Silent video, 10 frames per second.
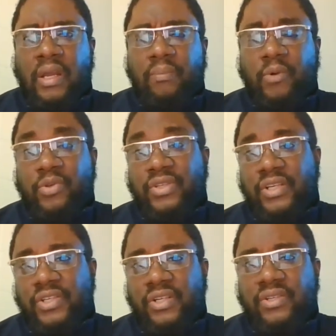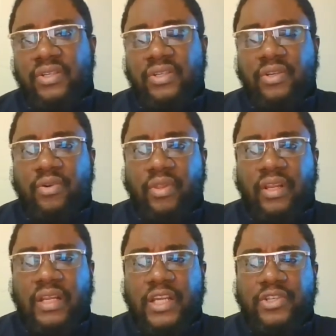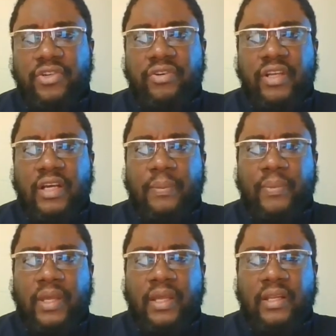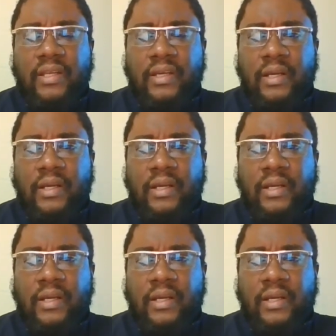most ancient city in northern Nigeria, and